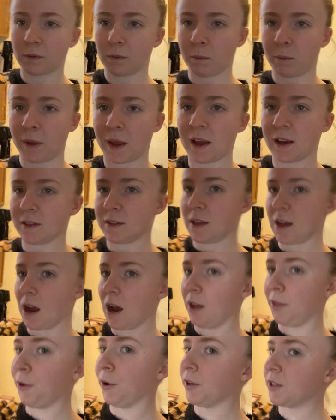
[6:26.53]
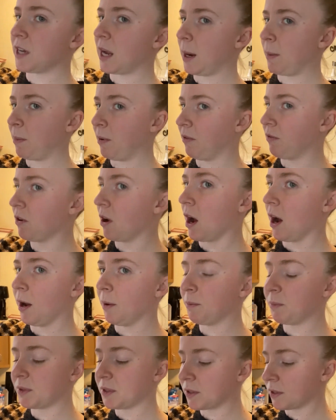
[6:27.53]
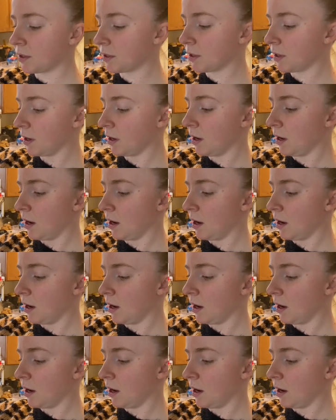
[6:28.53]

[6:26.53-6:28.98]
Because the other type of cups,